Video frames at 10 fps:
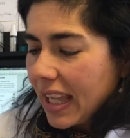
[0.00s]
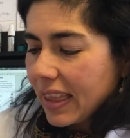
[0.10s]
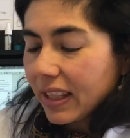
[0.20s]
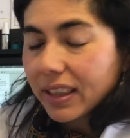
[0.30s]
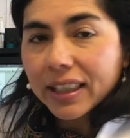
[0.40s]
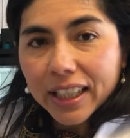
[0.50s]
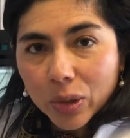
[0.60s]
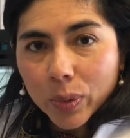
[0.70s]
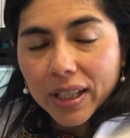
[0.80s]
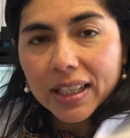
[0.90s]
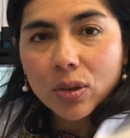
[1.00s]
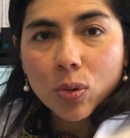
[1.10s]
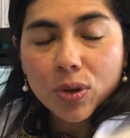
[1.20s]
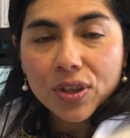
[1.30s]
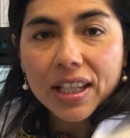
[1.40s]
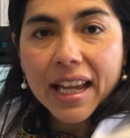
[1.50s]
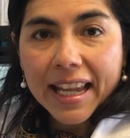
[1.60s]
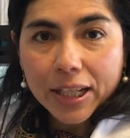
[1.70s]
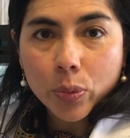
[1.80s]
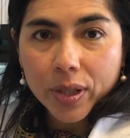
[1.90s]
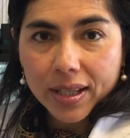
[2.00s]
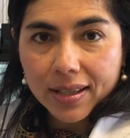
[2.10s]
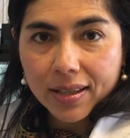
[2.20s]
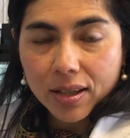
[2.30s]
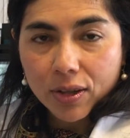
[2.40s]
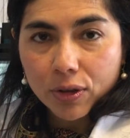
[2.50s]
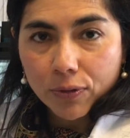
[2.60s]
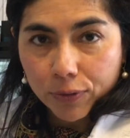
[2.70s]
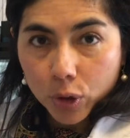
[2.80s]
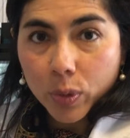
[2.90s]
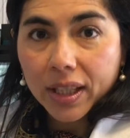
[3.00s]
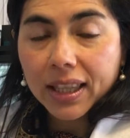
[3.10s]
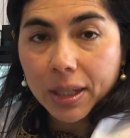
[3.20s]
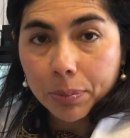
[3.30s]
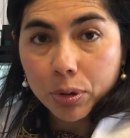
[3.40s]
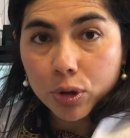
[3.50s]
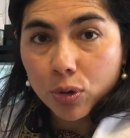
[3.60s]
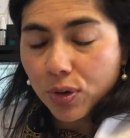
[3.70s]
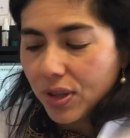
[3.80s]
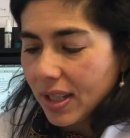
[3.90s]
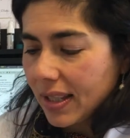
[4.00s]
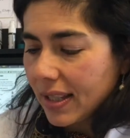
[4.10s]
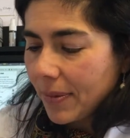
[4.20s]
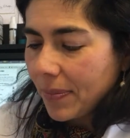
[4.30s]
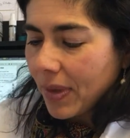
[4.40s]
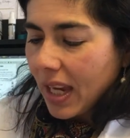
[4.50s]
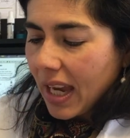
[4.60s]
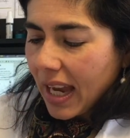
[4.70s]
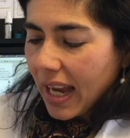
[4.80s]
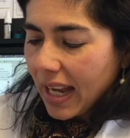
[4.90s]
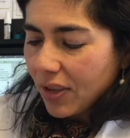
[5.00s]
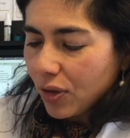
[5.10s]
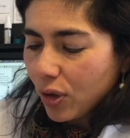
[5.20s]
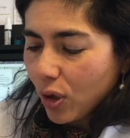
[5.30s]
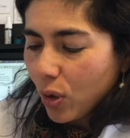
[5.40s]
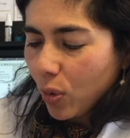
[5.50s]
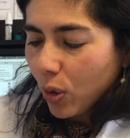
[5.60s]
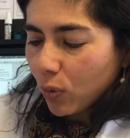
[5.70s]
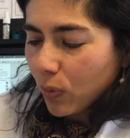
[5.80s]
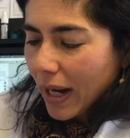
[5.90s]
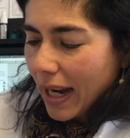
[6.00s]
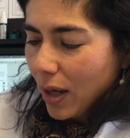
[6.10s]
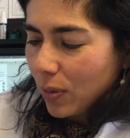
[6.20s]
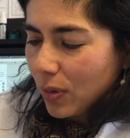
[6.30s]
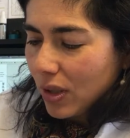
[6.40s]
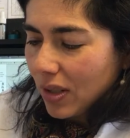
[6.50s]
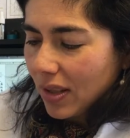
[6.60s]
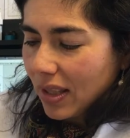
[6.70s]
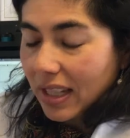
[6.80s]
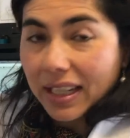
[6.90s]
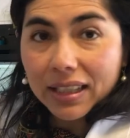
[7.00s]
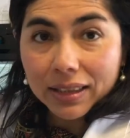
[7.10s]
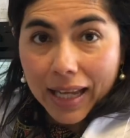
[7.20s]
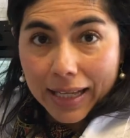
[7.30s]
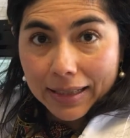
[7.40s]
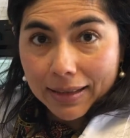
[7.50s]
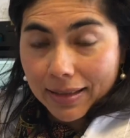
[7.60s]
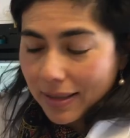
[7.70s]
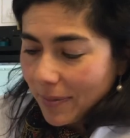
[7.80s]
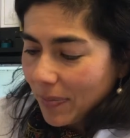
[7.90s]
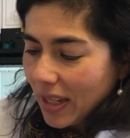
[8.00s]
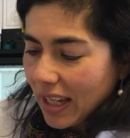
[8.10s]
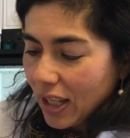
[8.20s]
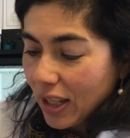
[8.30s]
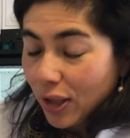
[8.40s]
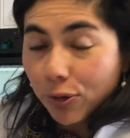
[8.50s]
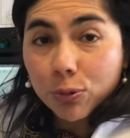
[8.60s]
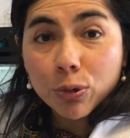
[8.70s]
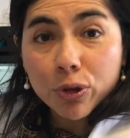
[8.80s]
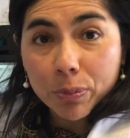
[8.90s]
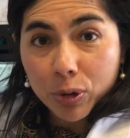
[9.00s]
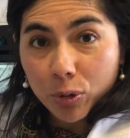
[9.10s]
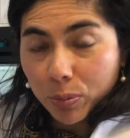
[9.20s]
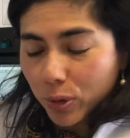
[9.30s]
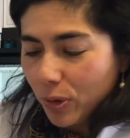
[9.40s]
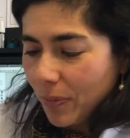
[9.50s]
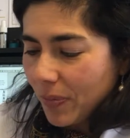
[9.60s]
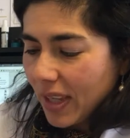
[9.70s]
The liquid, or the aqueous fluid that it produces, has to go around the lens, through the pupil,